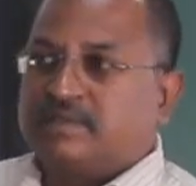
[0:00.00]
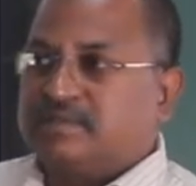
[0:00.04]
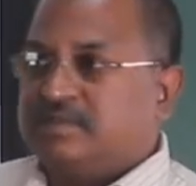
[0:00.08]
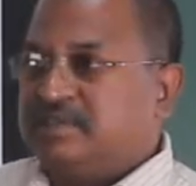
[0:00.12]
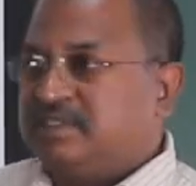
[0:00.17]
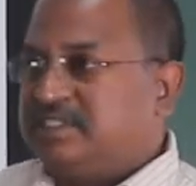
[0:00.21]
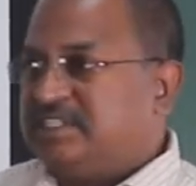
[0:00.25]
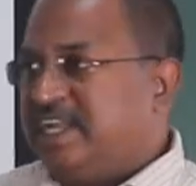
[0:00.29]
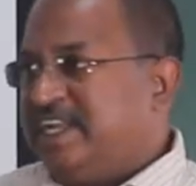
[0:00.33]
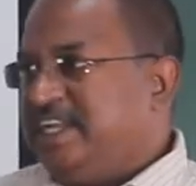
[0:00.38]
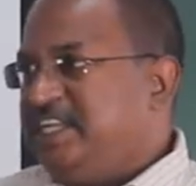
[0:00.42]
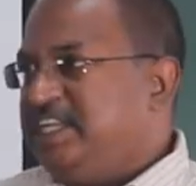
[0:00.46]
a
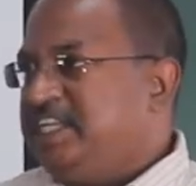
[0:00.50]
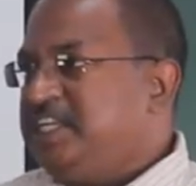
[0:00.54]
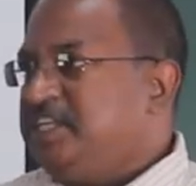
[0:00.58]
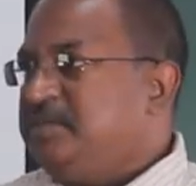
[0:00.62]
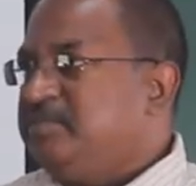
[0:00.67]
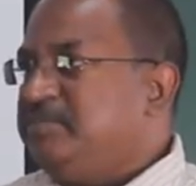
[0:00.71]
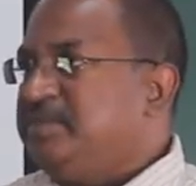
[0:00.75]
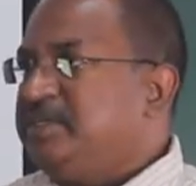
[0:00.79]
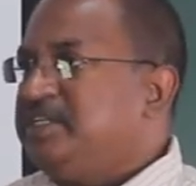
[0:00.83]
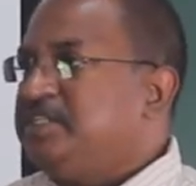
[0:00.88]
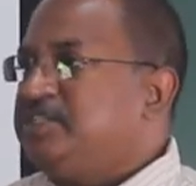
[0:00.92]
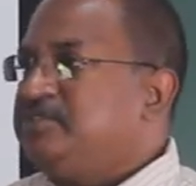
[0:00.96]
tiny
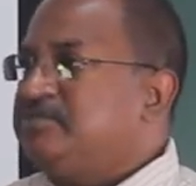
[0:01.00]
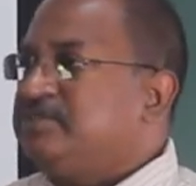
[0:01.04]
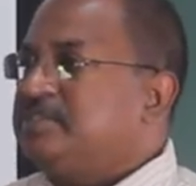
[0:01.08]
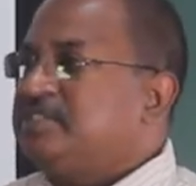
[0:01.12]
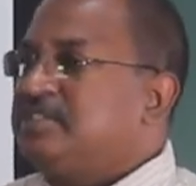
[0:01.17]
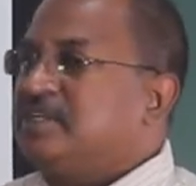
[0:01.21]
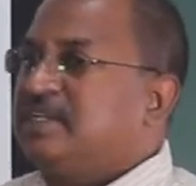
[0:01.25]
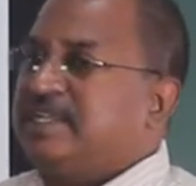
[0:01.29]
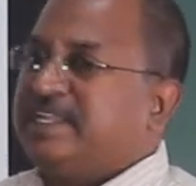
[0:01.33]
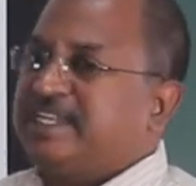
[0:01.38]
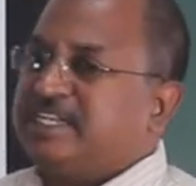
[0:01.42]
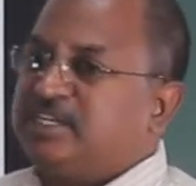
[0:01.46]
image with
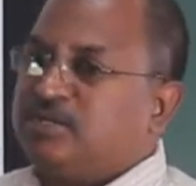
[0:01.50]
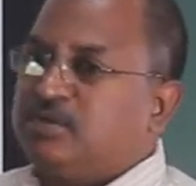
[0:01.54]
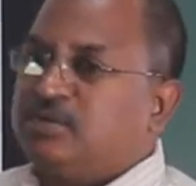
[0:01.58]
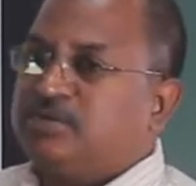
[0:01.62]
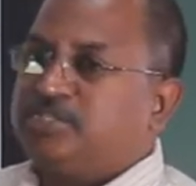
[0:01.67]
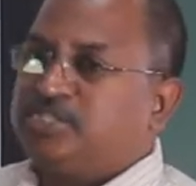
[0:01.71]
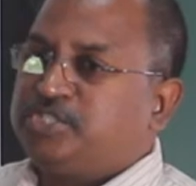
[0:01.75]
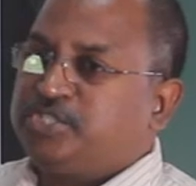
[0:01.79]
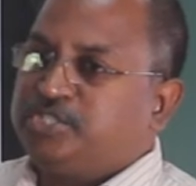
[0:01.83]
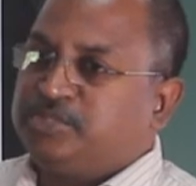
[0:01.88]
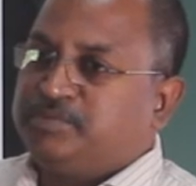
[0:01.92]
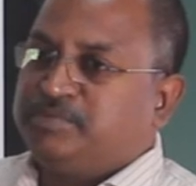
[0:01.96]
an
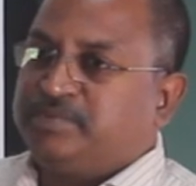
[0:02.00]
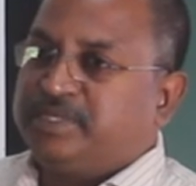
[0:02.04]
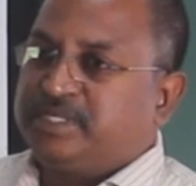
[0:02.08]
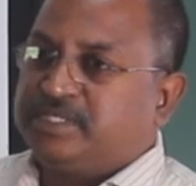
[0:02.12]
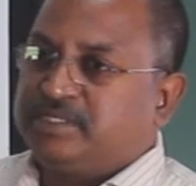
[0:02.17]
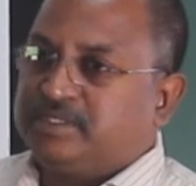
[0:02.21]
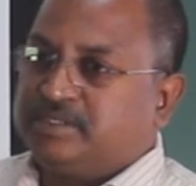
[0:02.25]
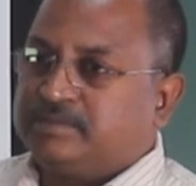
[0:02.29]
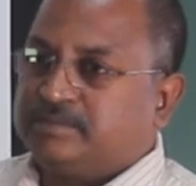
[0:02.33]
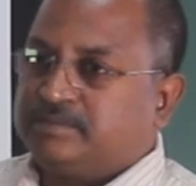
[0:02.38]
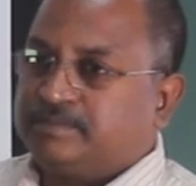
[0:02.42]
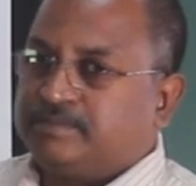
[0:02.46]
enlarged
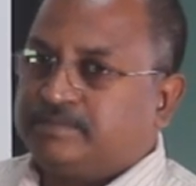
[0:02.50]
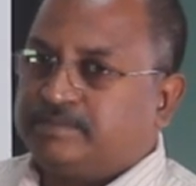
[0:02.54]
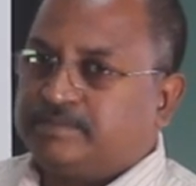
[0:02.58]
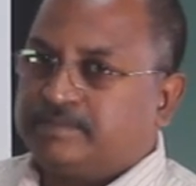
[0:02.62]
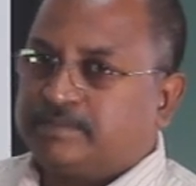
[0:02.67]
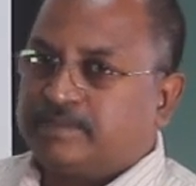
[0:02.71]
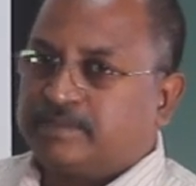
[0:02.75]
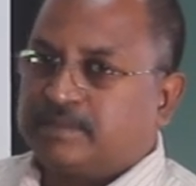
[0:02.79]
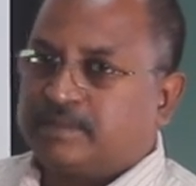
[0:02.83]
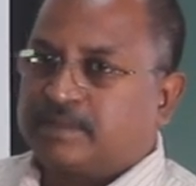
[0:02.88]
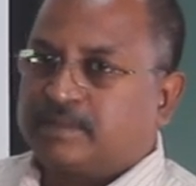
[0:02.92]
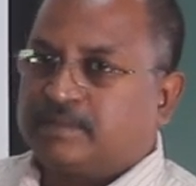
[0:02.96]
image.
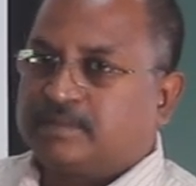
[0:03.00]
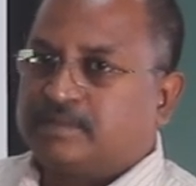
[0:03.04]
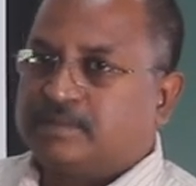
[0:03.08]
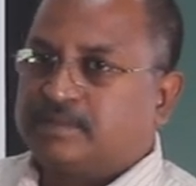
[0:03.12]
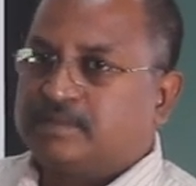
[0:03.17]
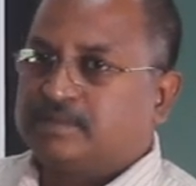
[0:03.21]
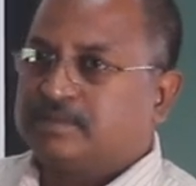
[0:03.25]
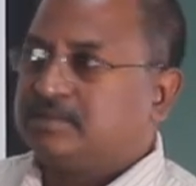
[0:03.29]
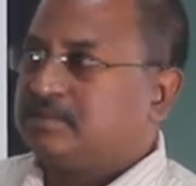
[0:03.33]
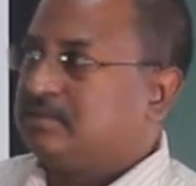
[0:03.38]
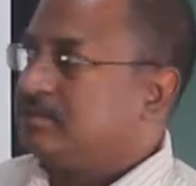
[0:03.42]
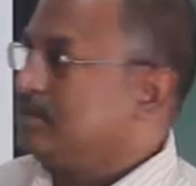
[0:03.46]

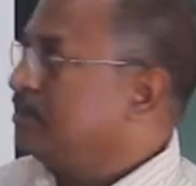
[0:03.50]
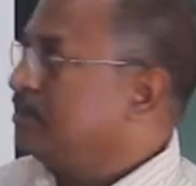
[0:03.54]
So